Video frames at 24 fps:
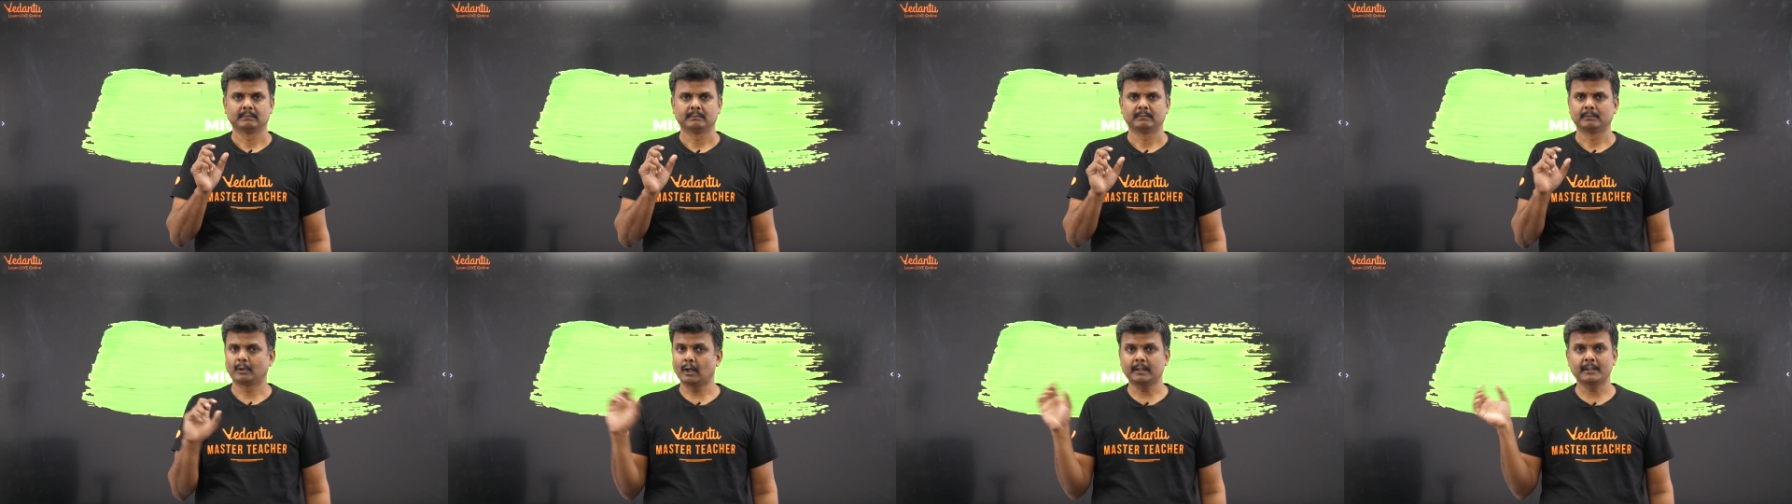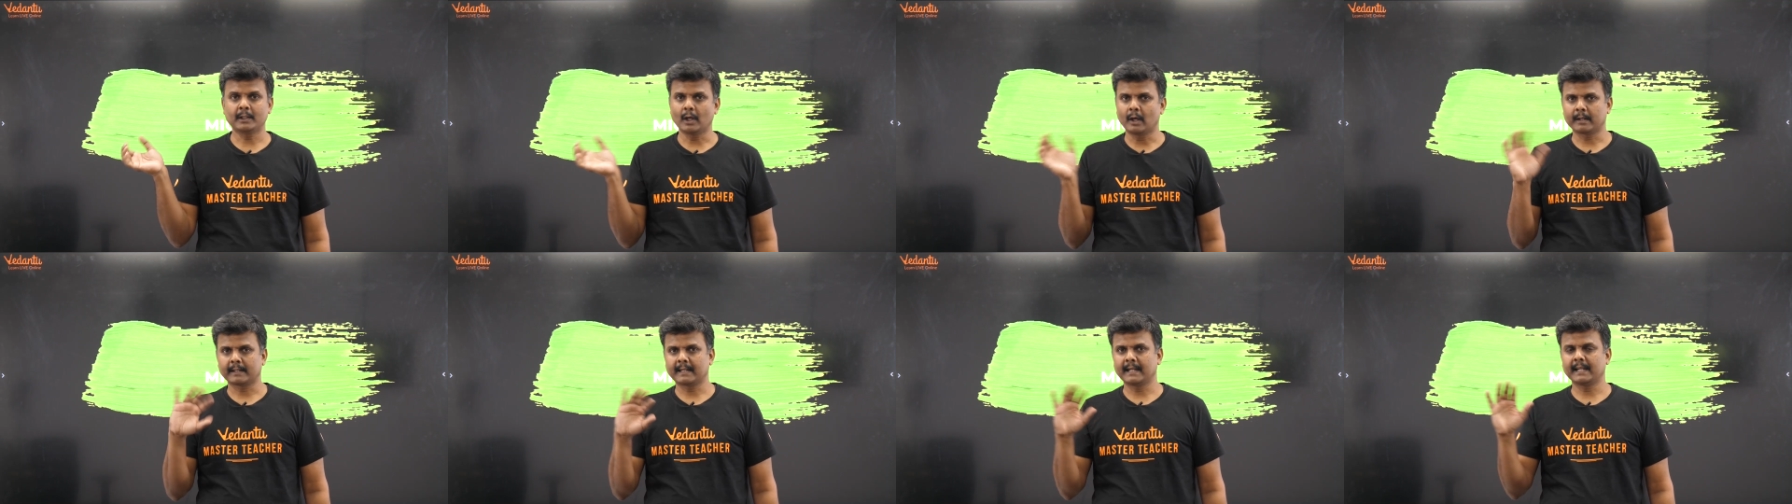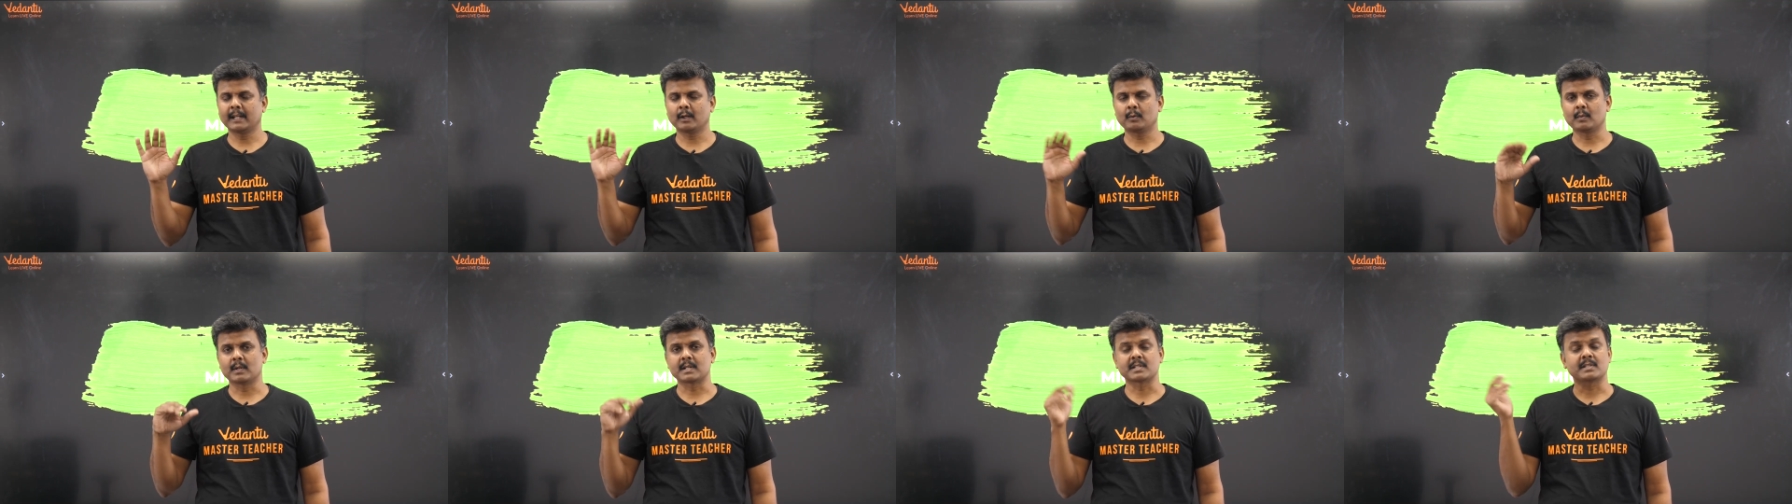not the
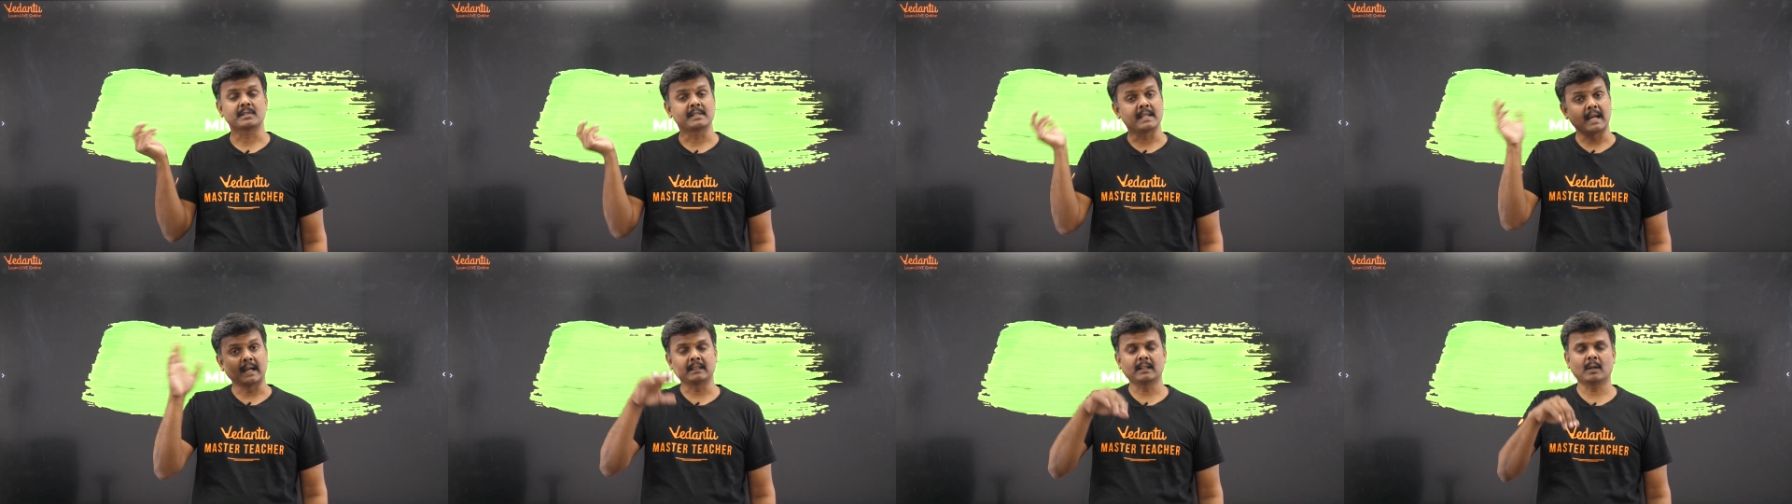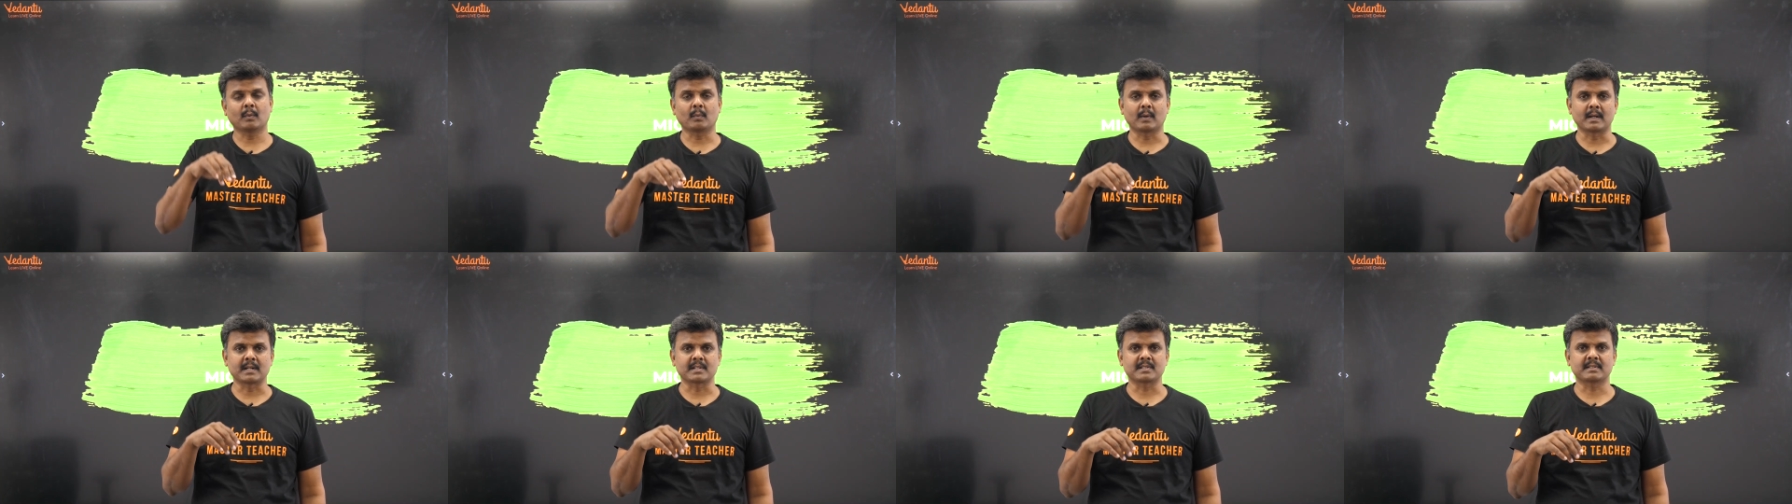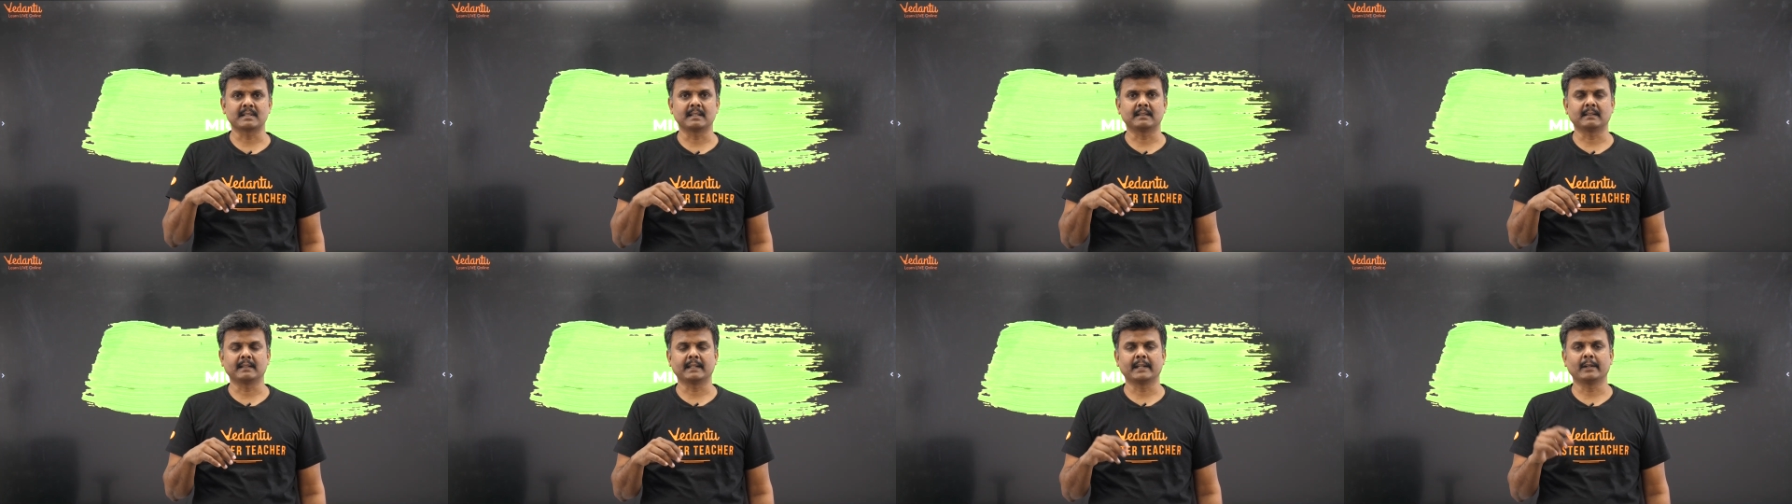organic ones, the other ones,
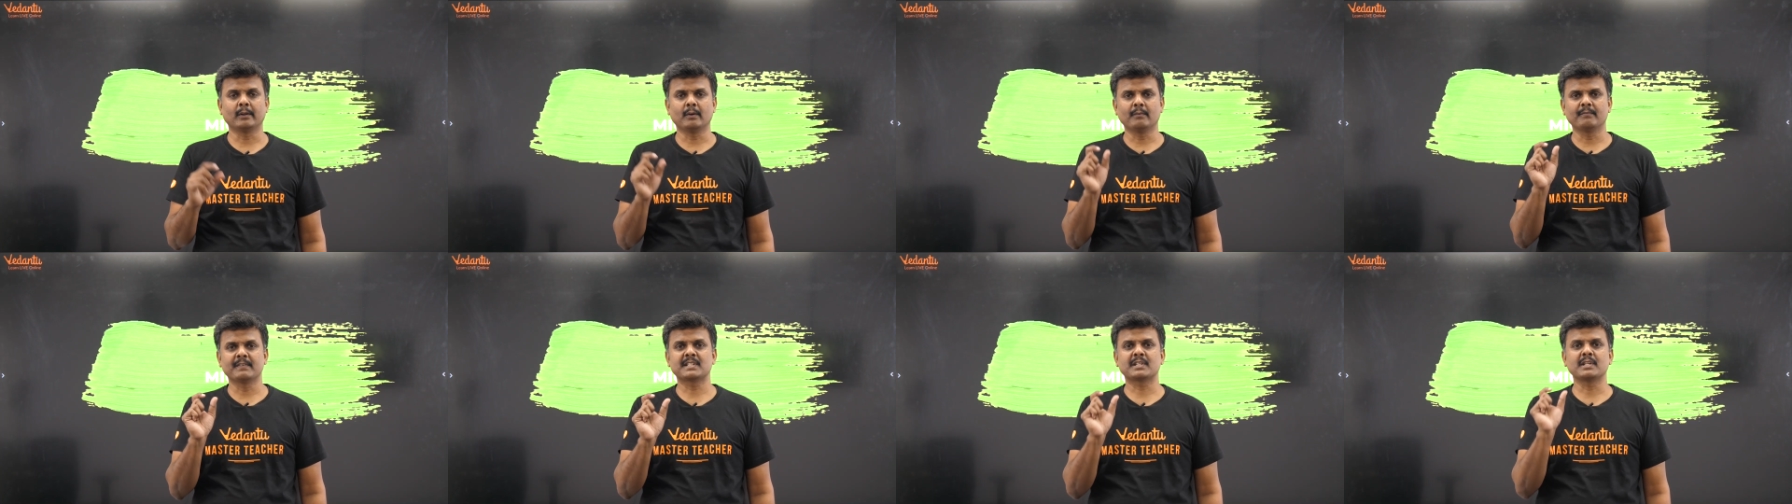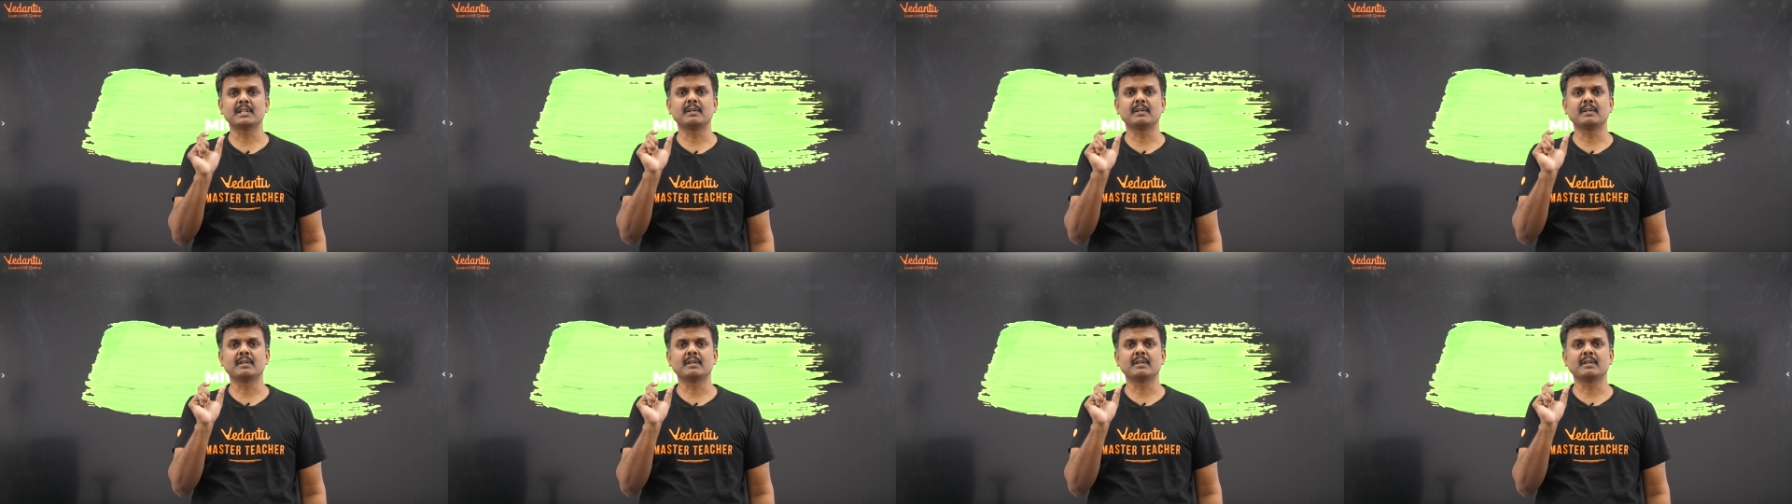which